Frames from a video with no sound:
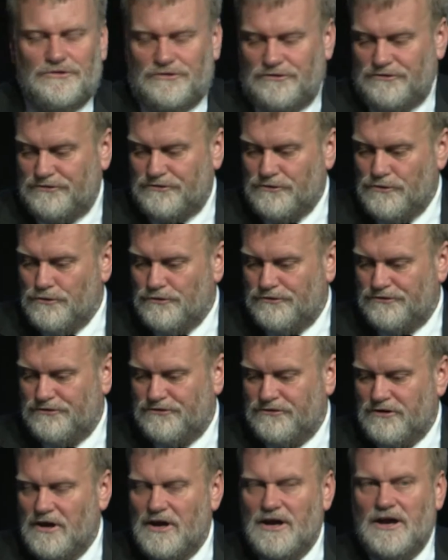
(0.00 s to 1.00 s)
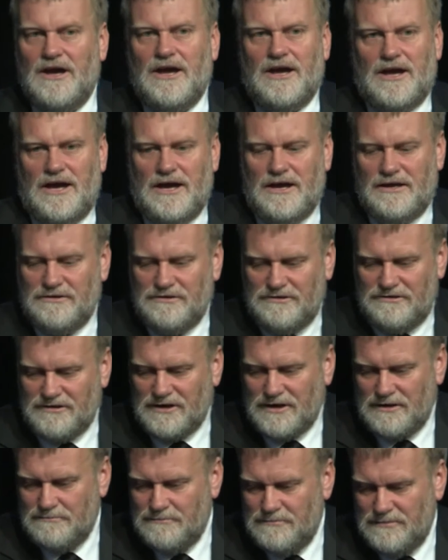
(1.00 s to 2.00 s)
source, and
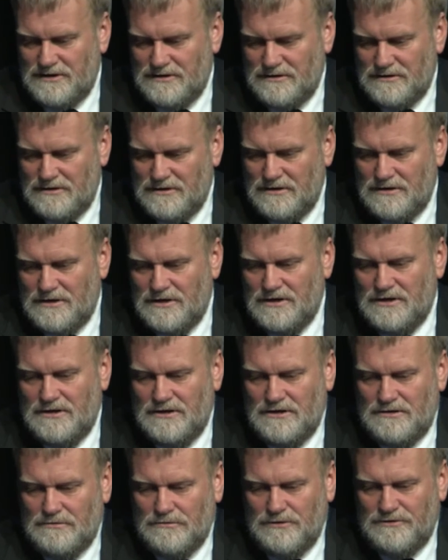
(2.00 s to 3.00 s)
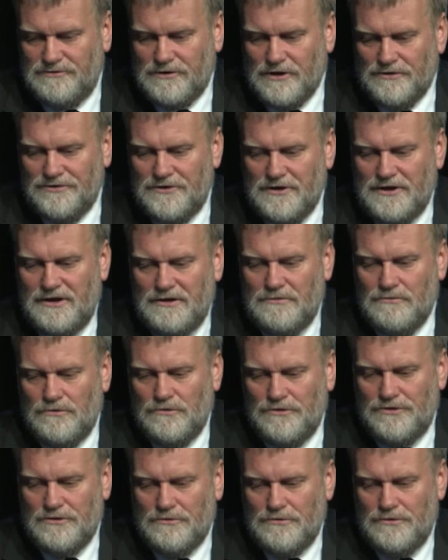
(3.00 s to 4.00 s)
we've got the
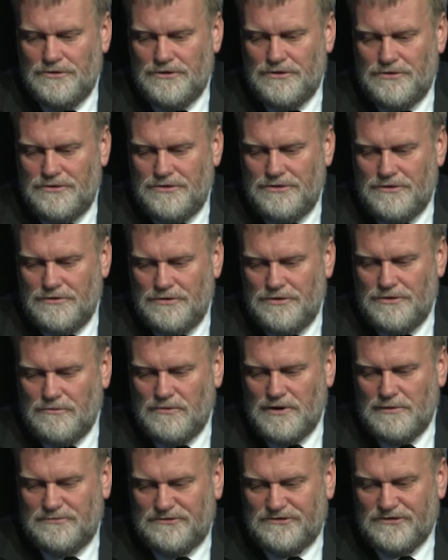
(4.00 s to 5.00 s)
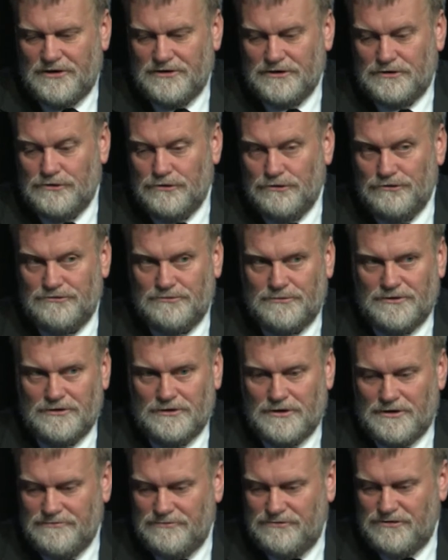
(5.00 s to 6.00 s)
website, of course, with a
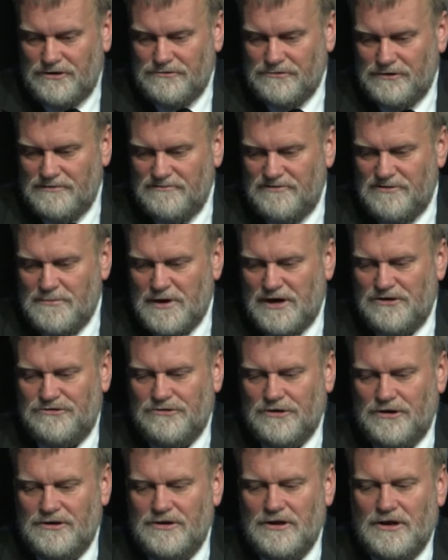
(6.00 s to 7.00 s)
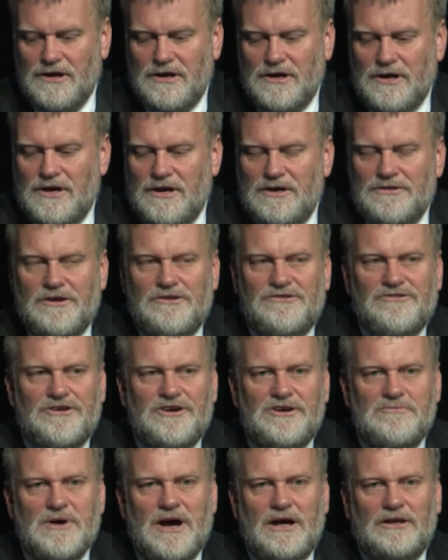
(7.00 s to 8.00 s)
lot of general information on it. There's an
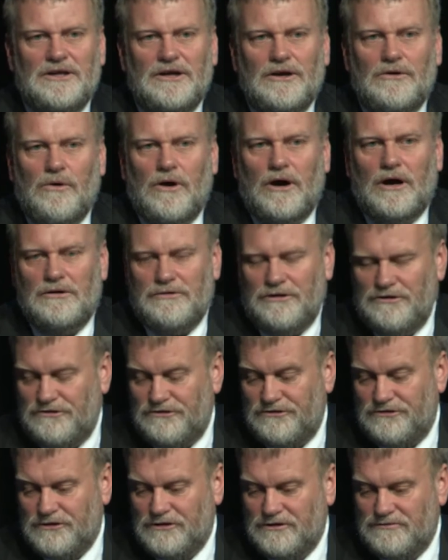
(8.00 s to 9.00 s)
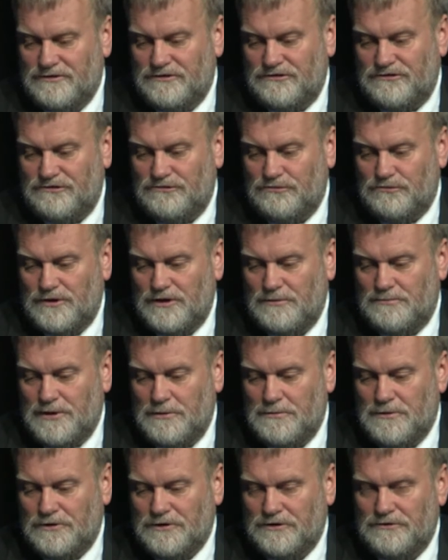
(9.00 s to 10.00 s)
email inquiry service where
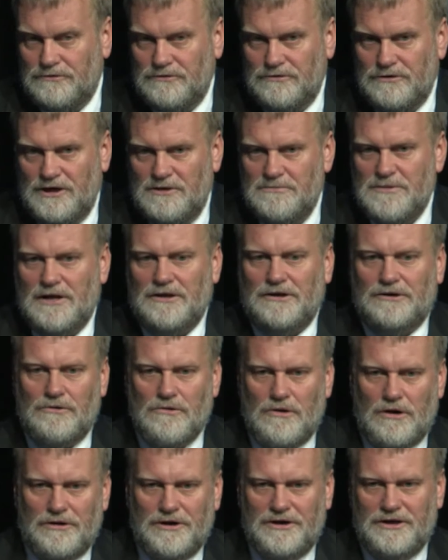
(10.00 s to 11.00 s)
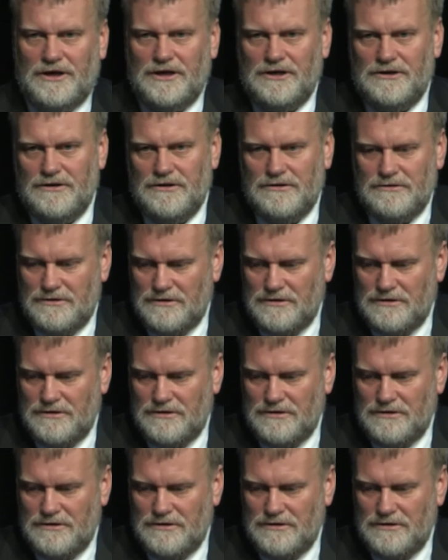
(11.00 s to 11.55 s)
people can email inquiry and get a